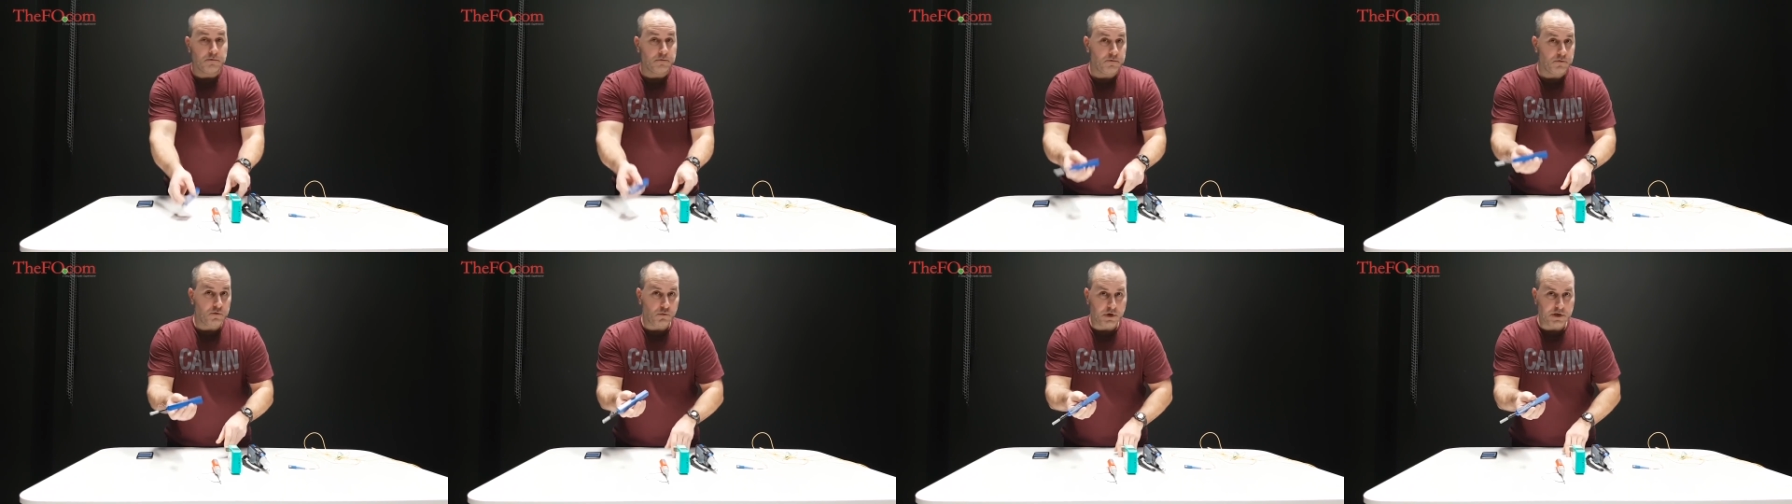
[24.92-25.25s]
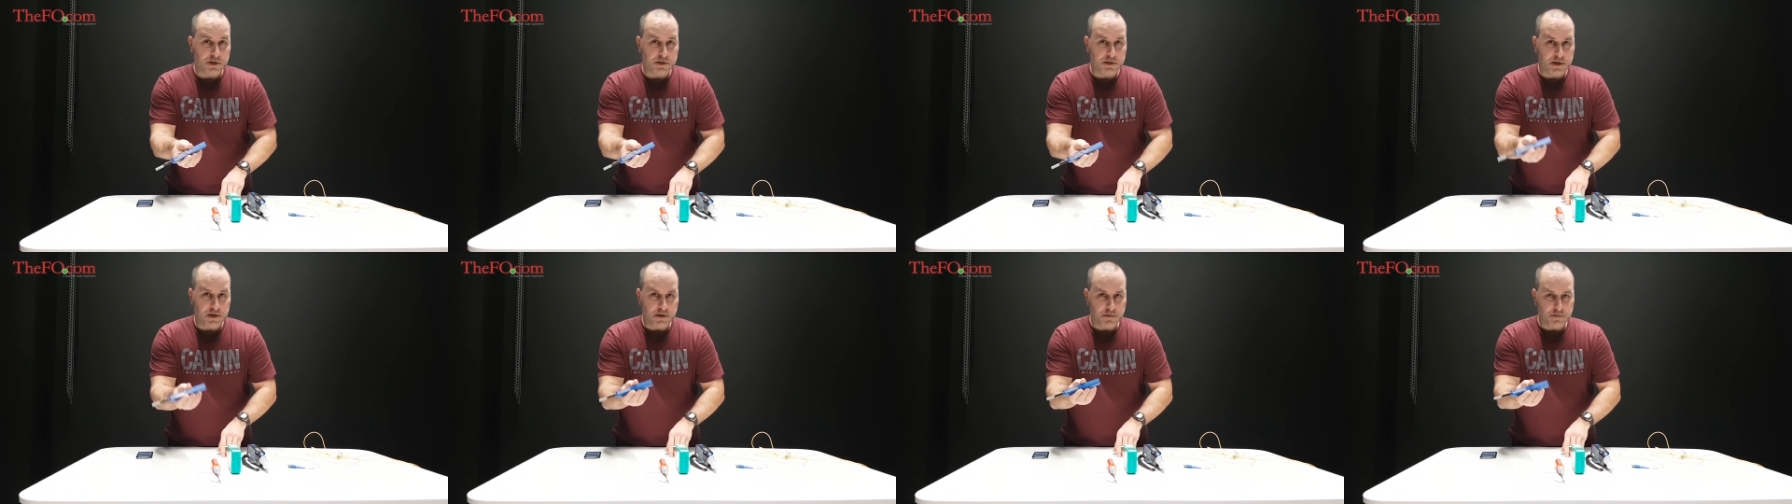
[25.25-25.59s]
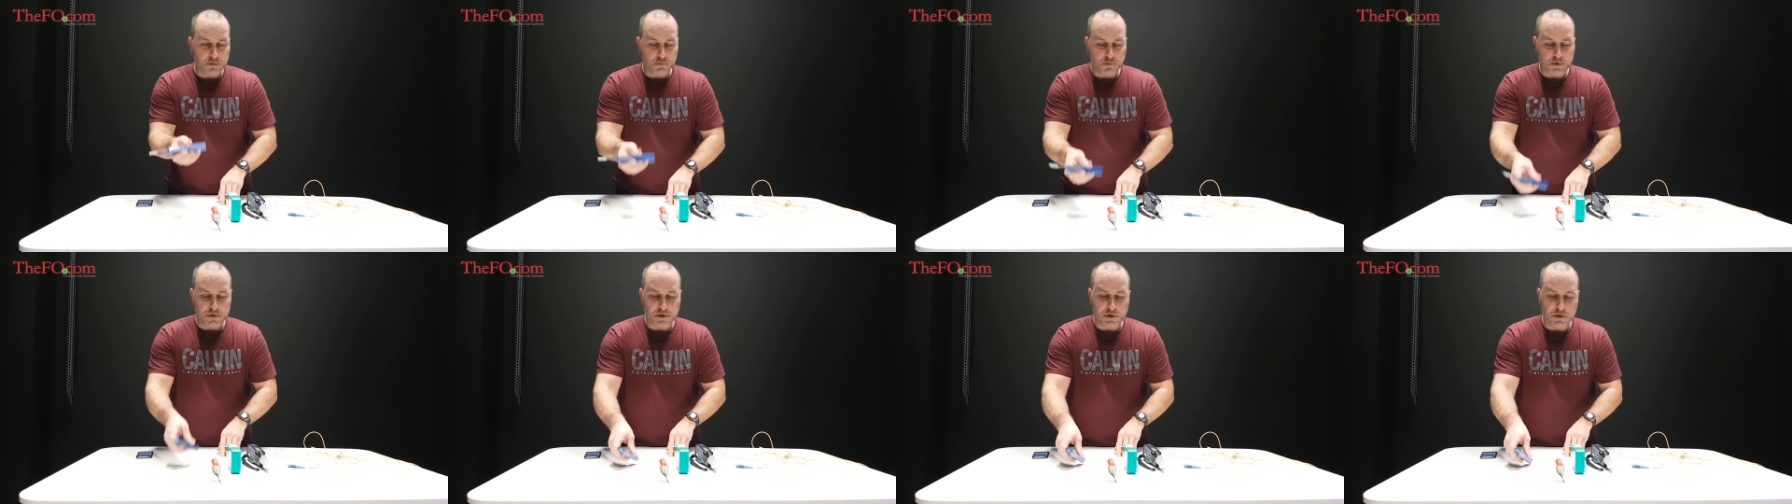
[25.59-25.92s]
The one click,
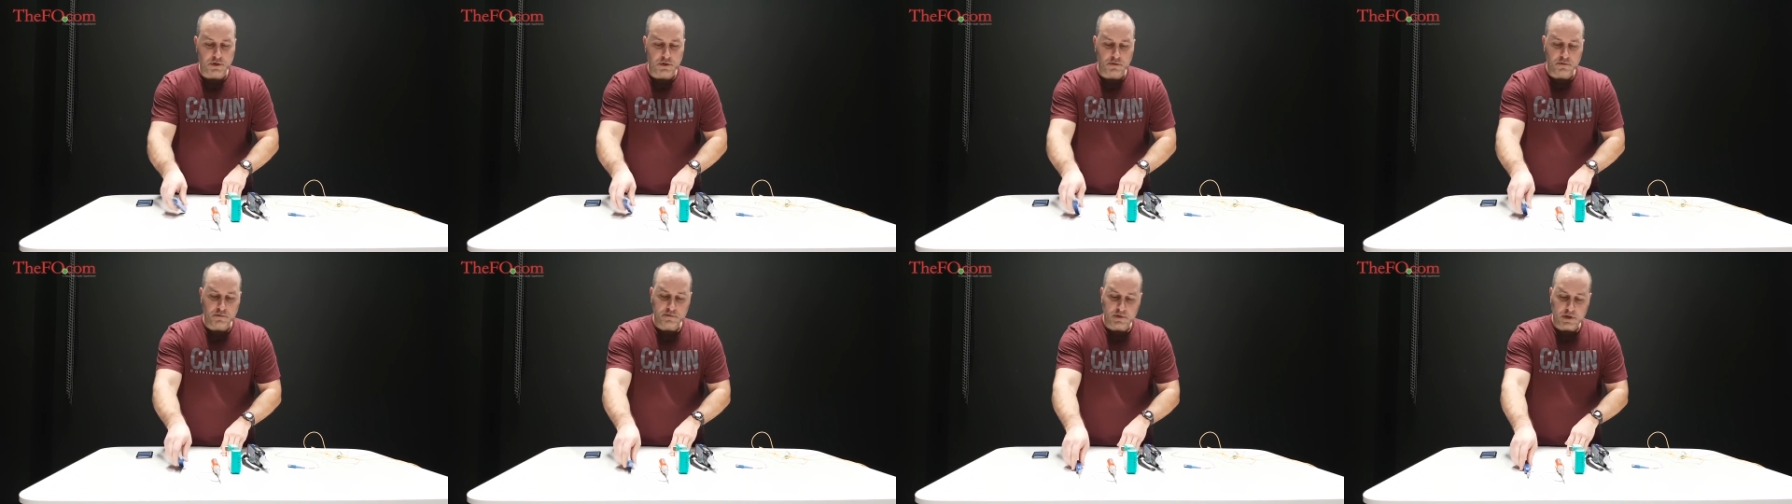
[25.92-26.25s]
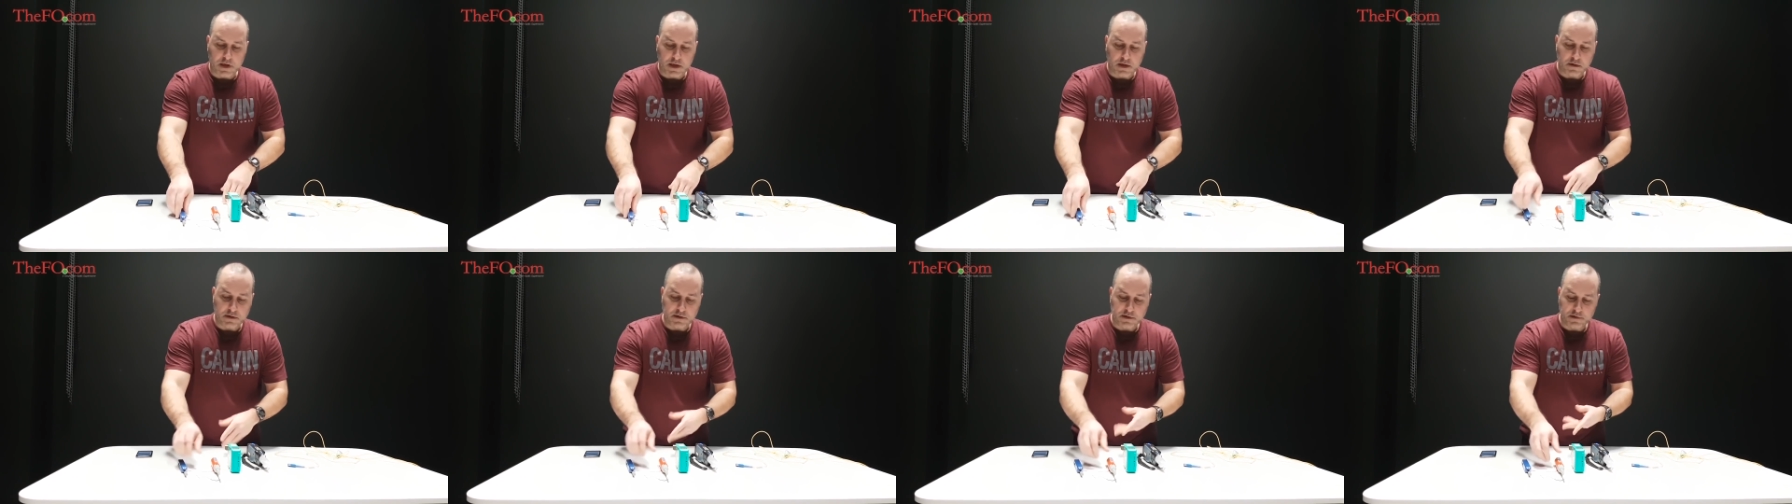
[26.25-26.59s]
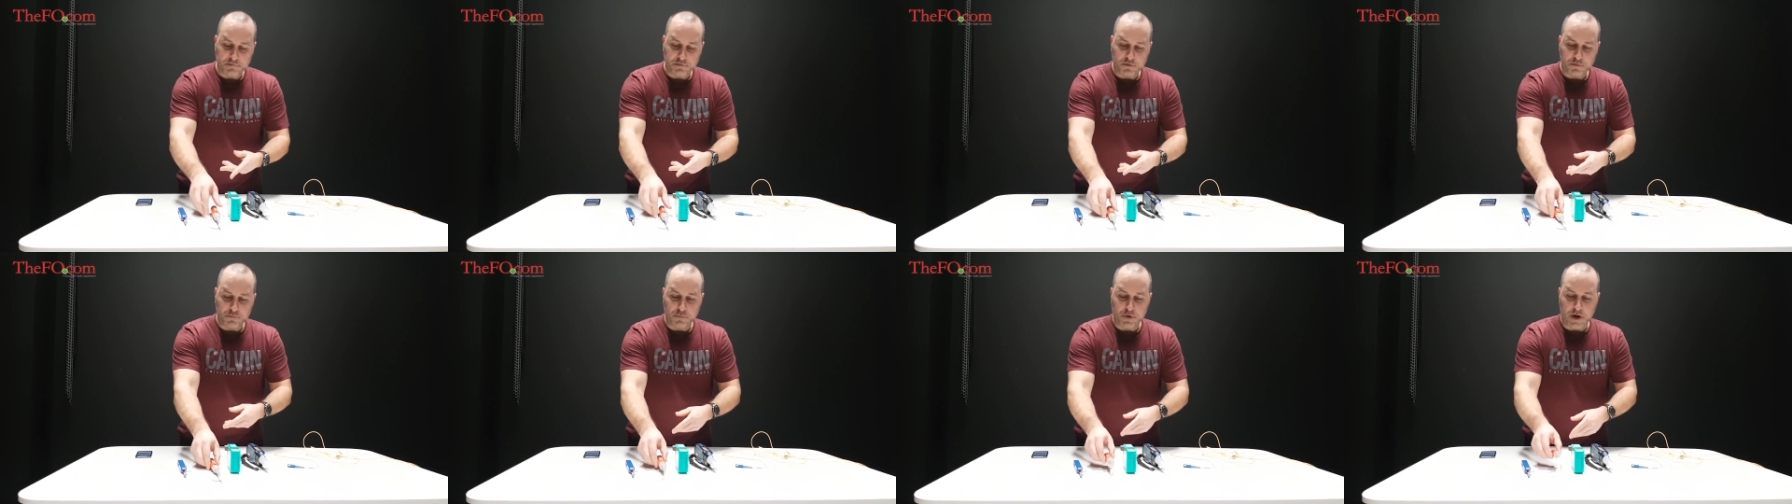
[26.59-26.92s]
the one you used, and a
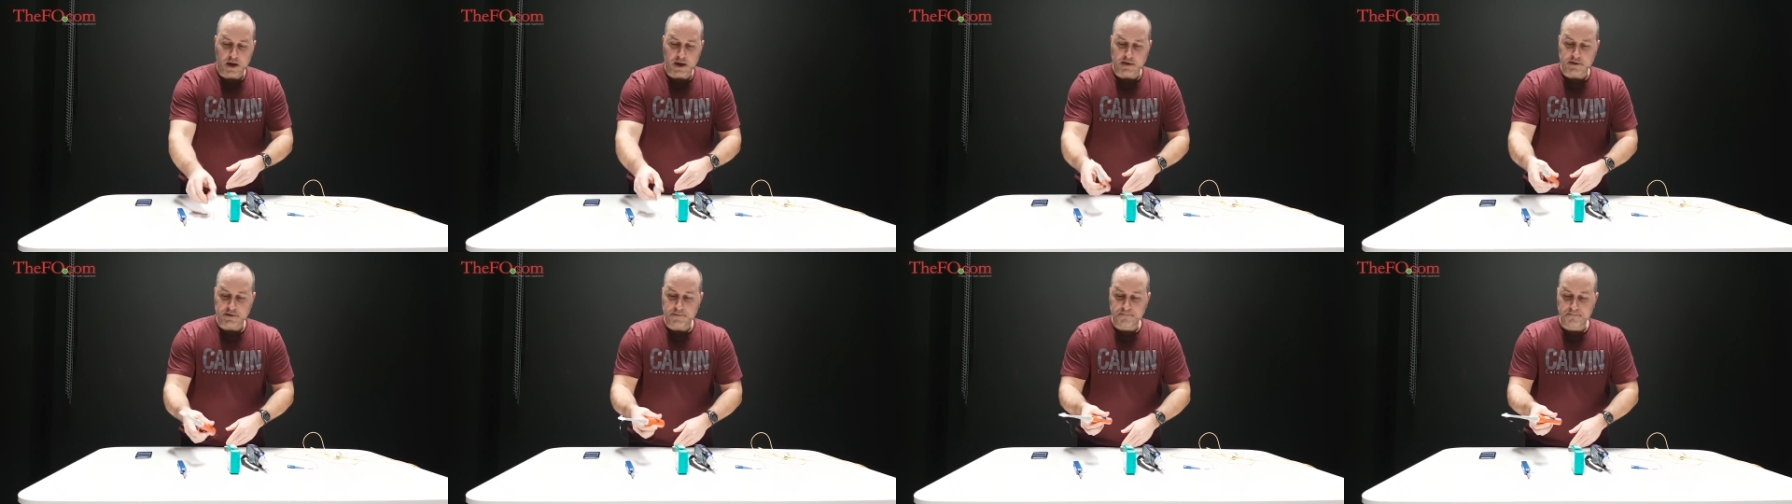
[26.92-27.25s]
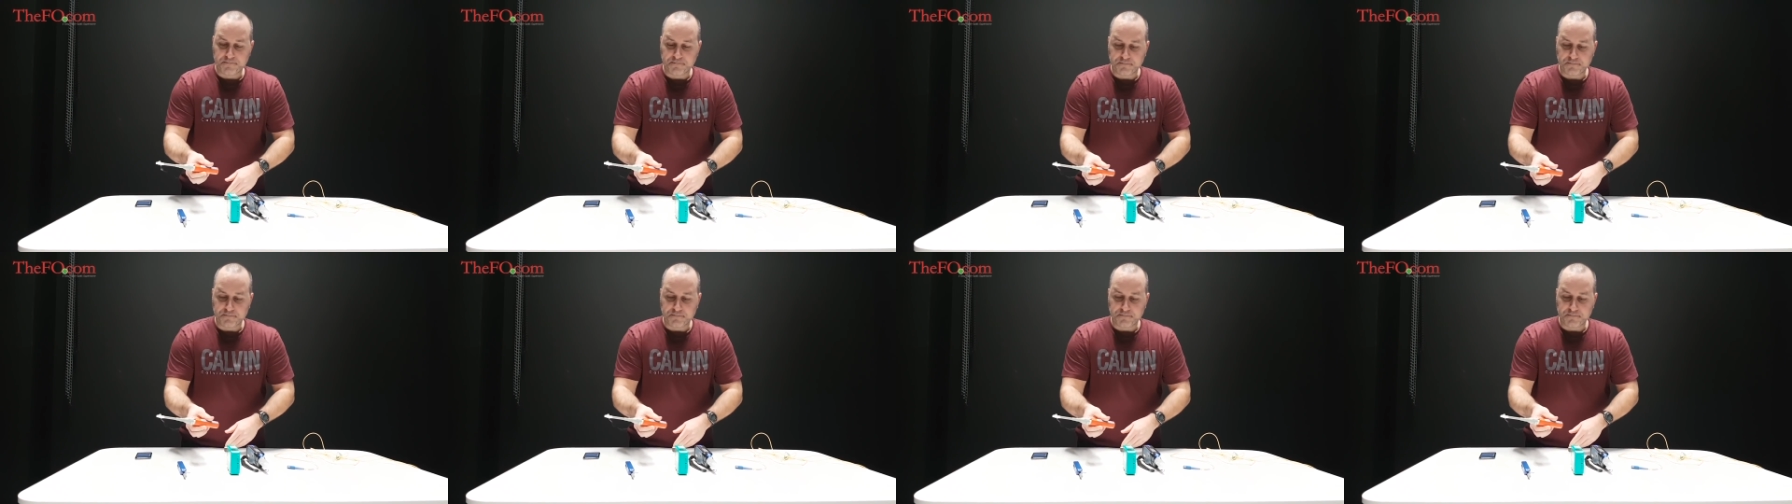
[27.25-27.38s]
different brand.